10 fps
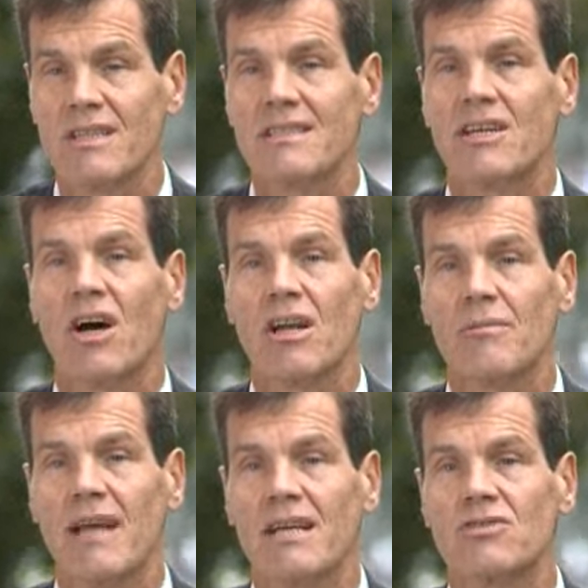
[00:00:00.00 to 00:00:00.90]
This
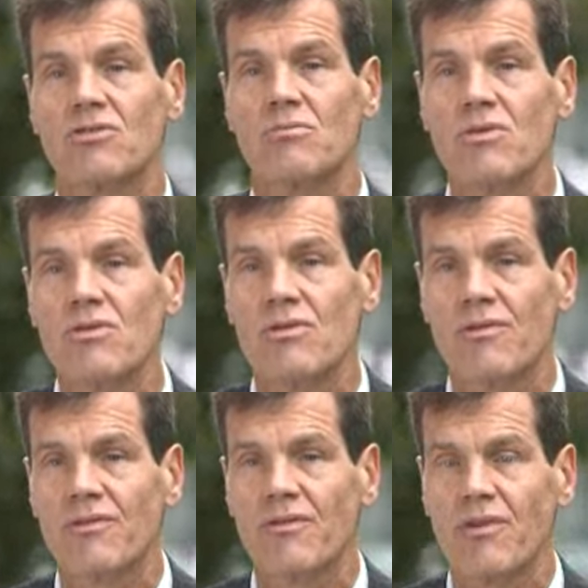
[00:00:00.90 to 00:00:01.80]
economy has to move
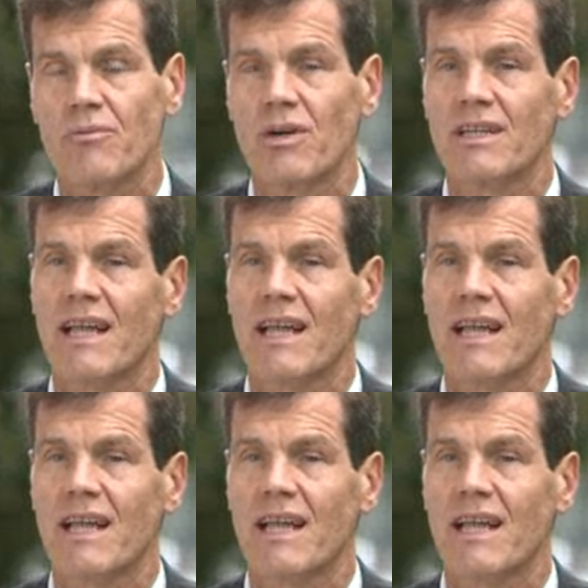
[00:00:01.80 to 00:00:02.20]
from what